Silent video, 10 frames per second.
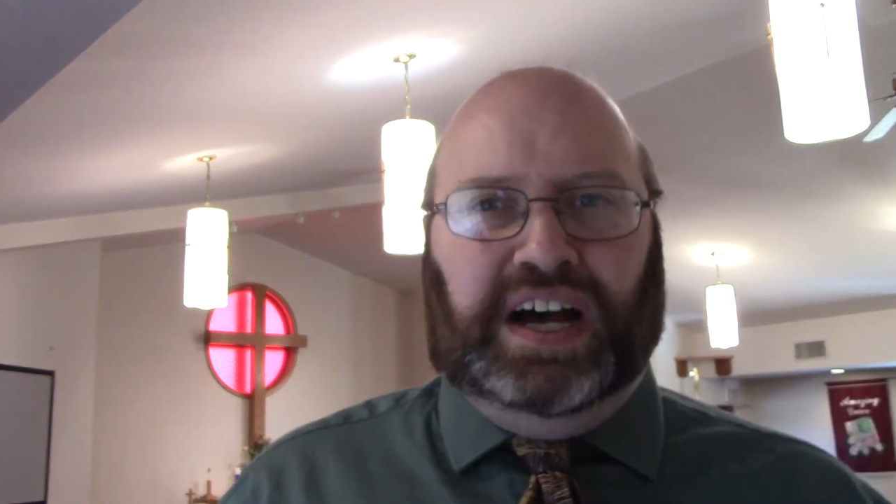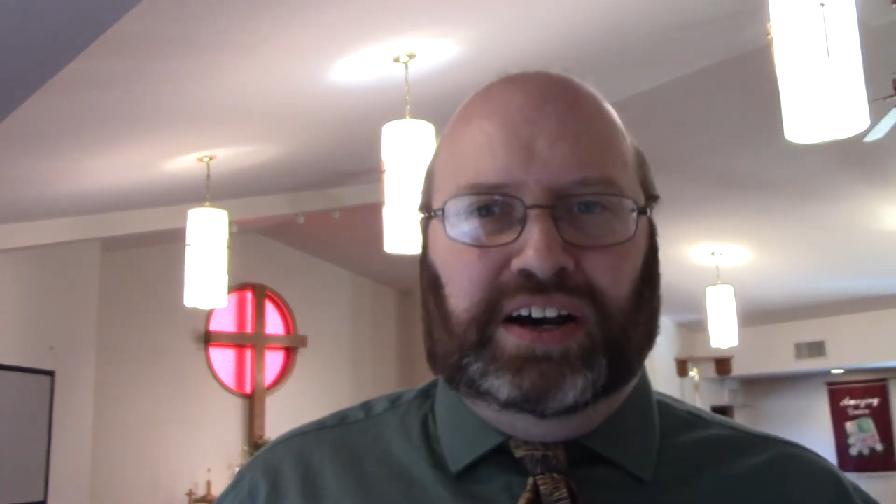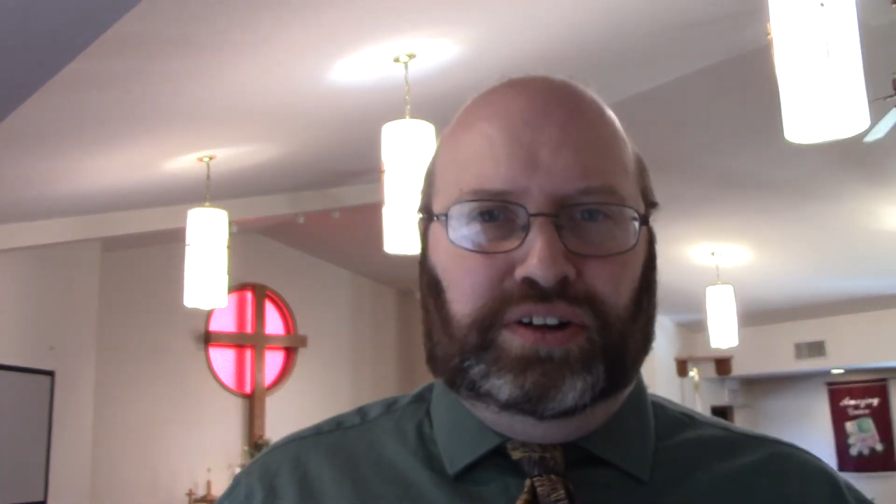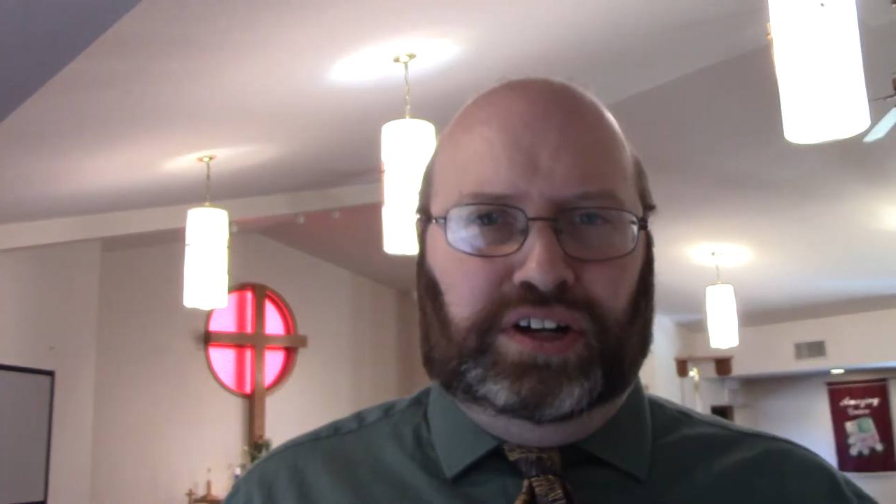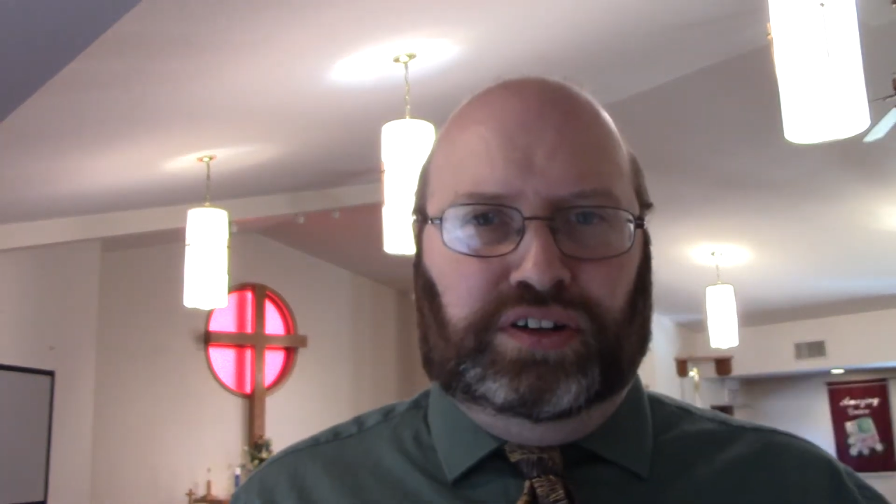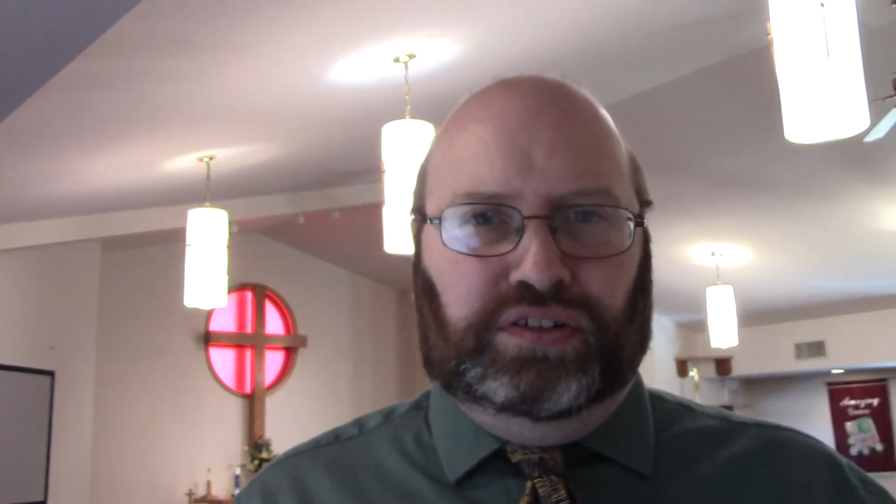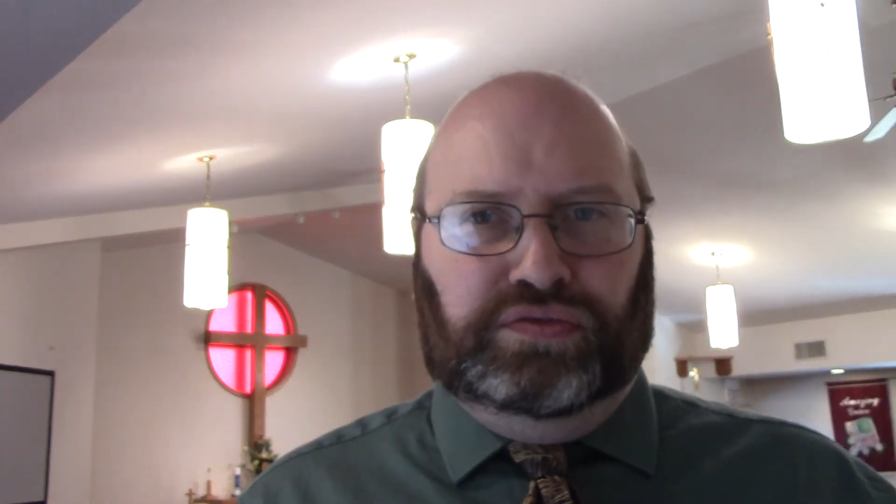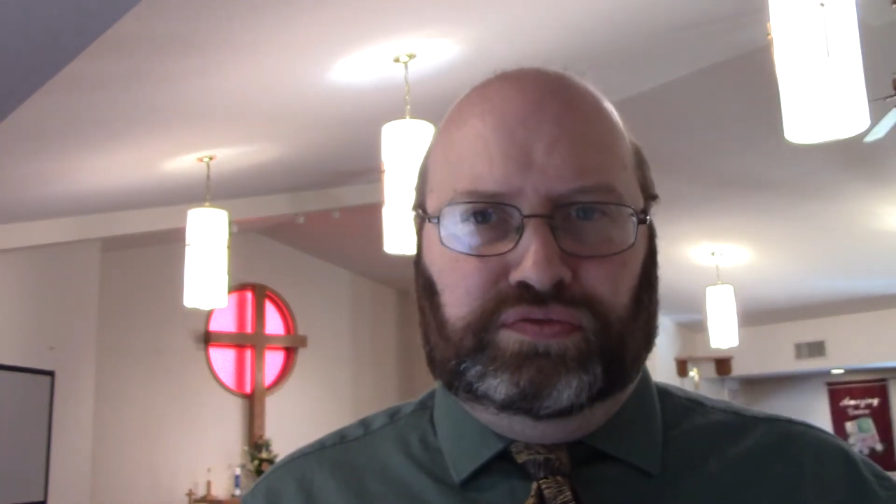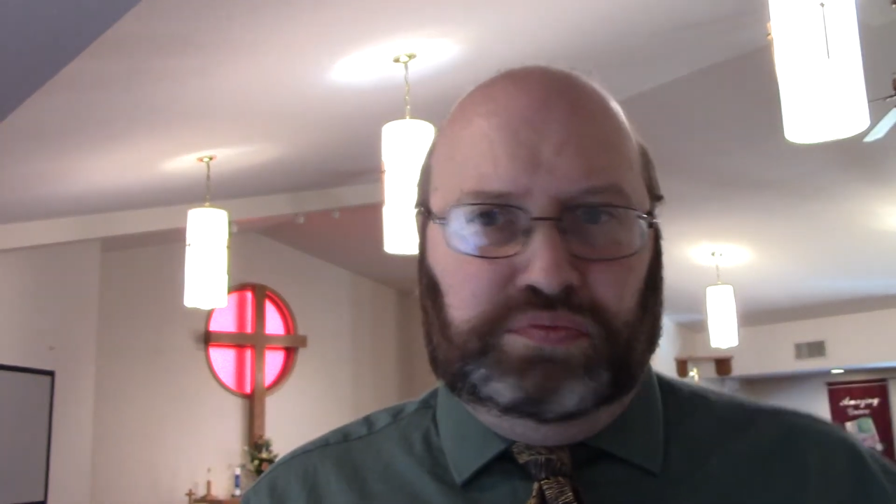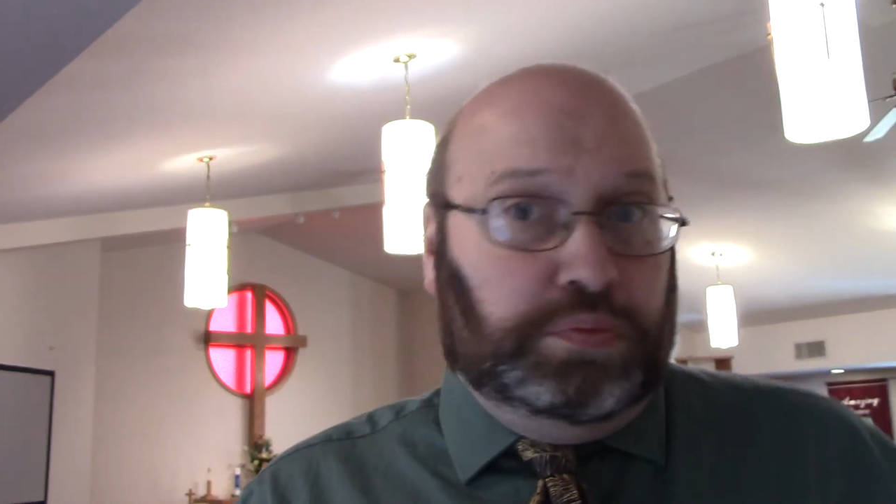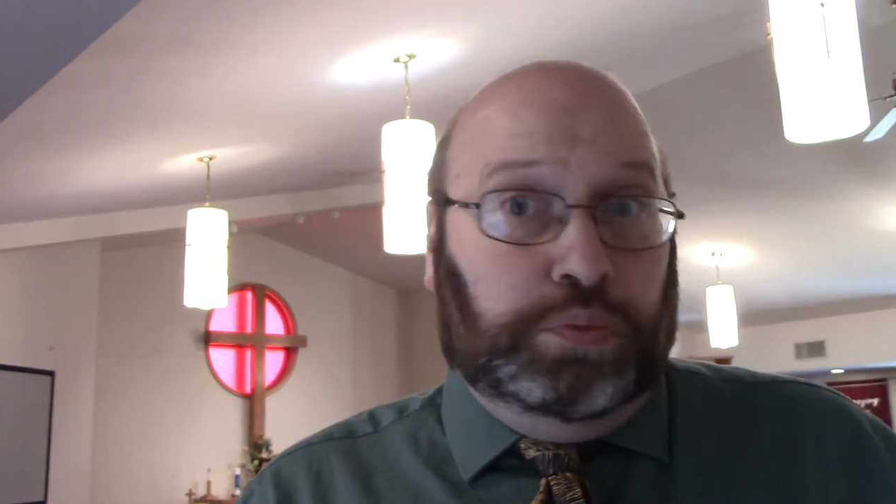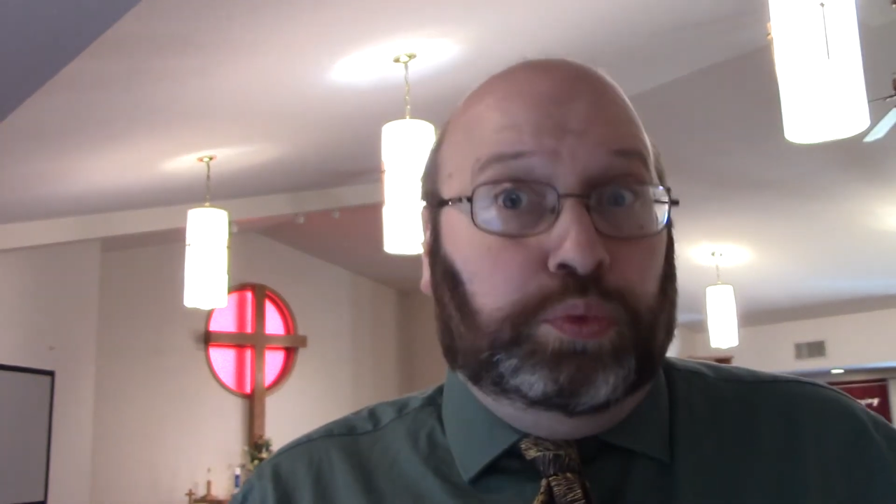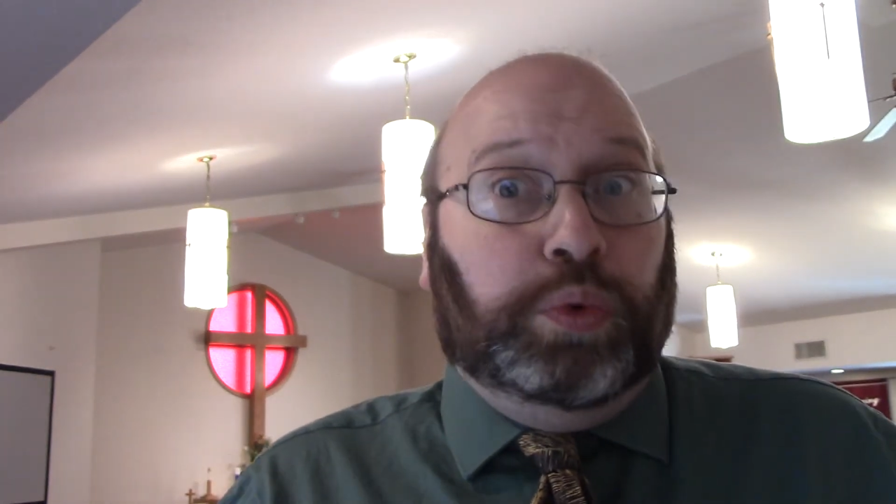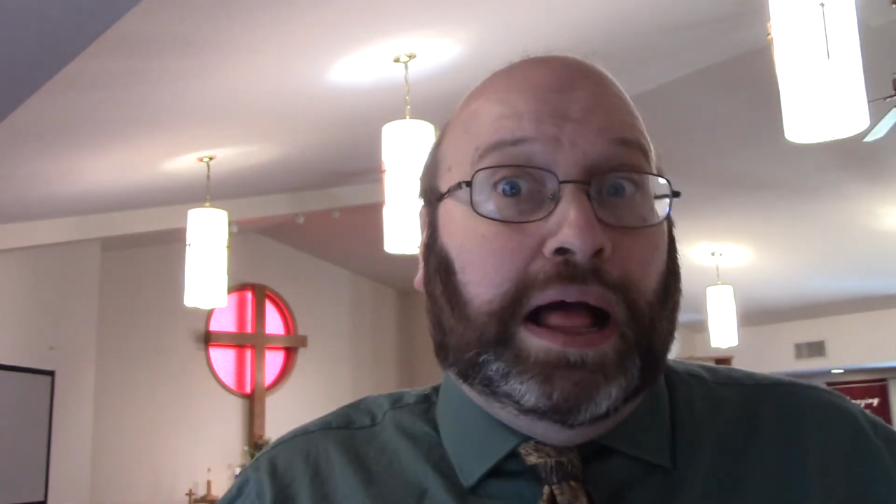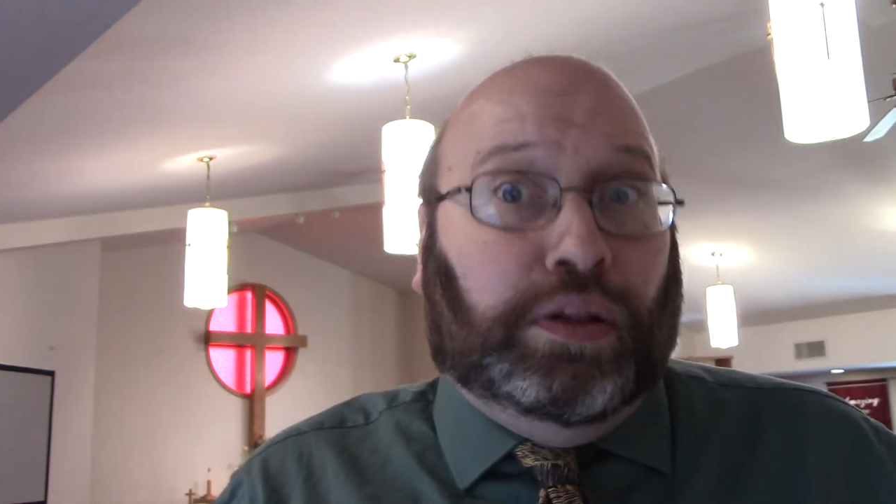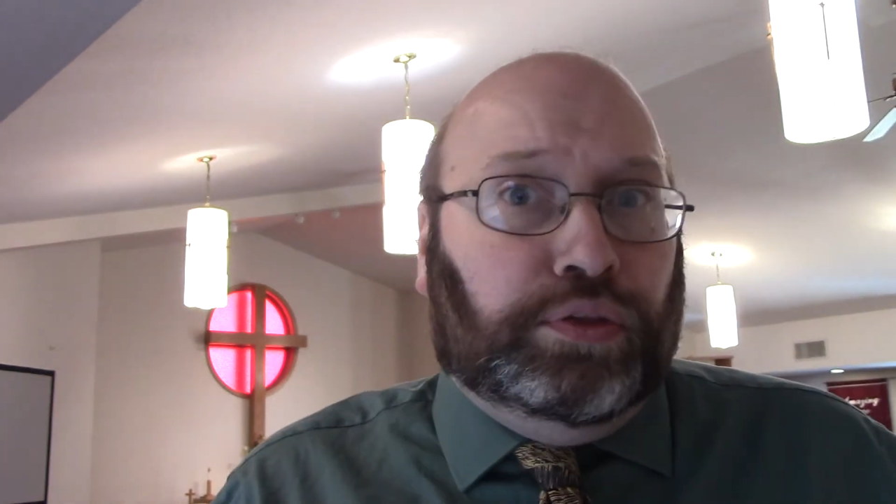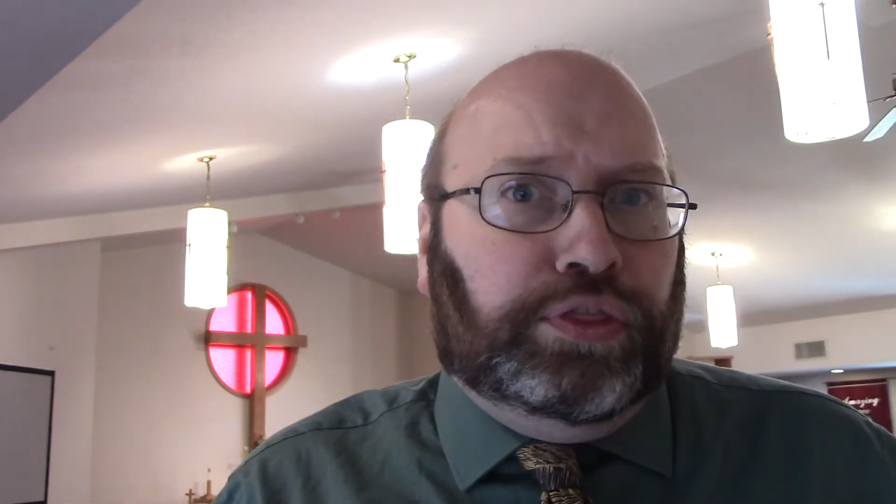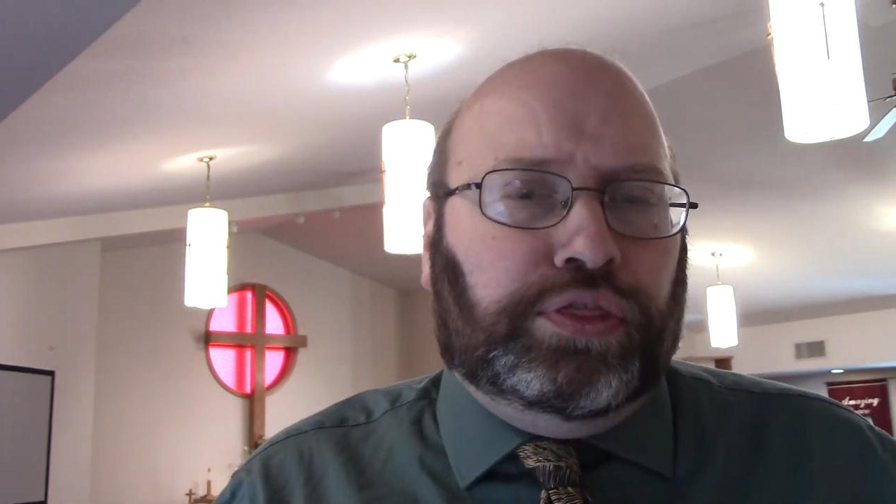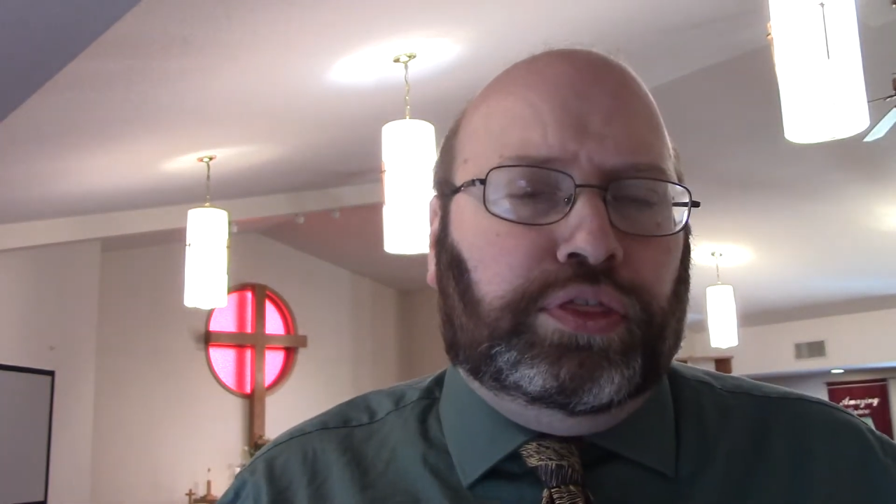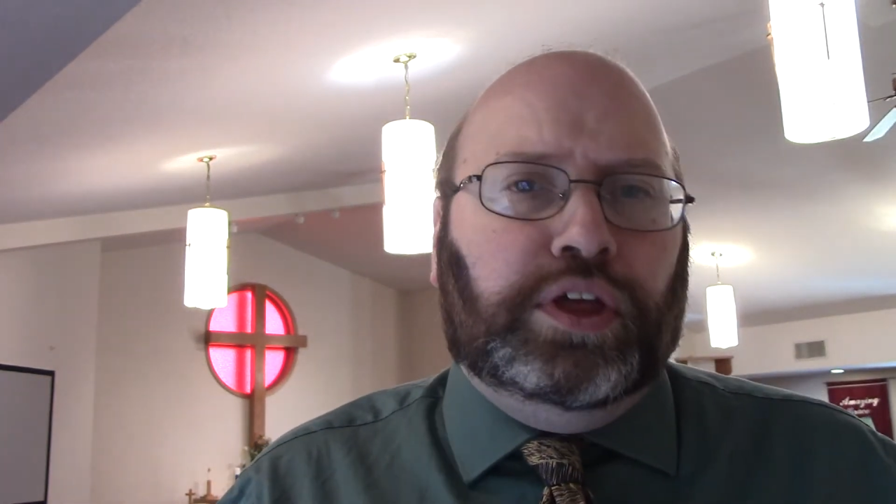out of
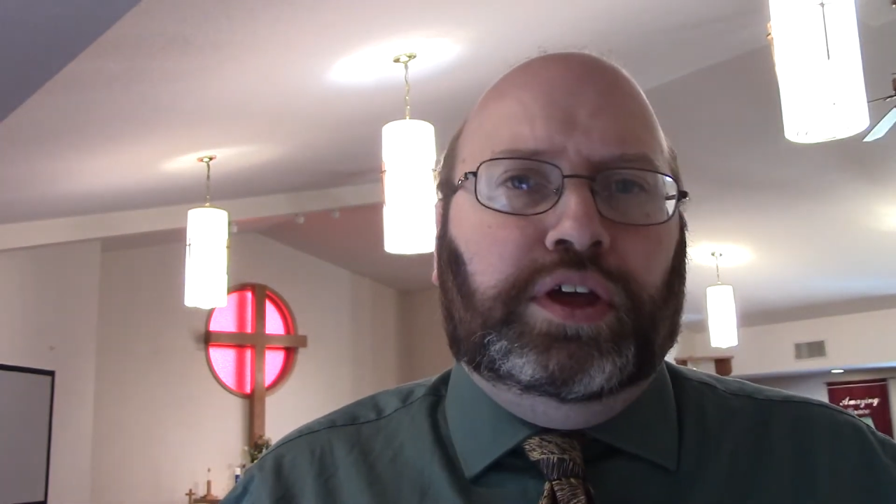wealth.